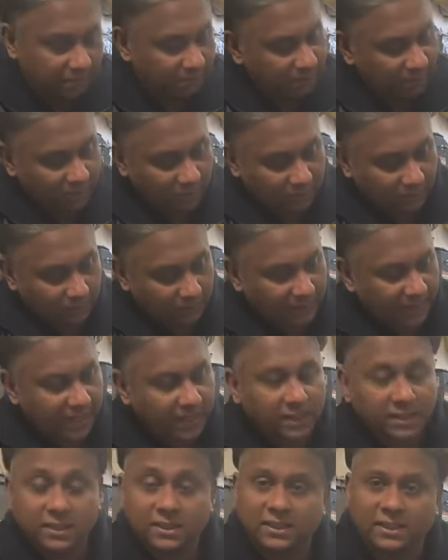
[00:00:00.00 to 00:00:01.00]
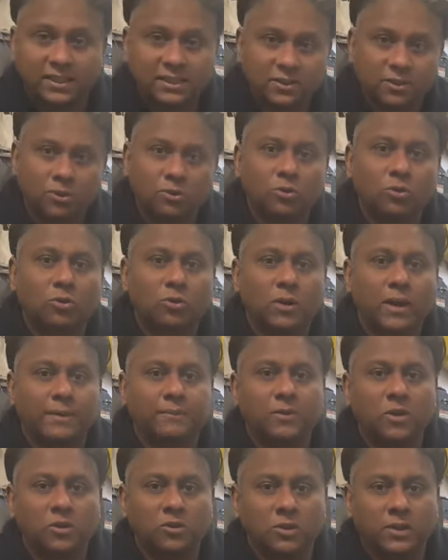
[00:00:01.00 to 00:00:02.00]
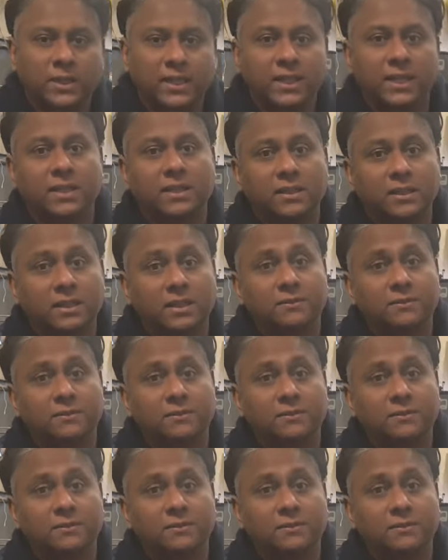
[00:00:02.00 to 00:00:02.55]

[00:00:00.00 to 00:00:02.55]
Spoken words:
Because of that, yes or no, I'm going to return.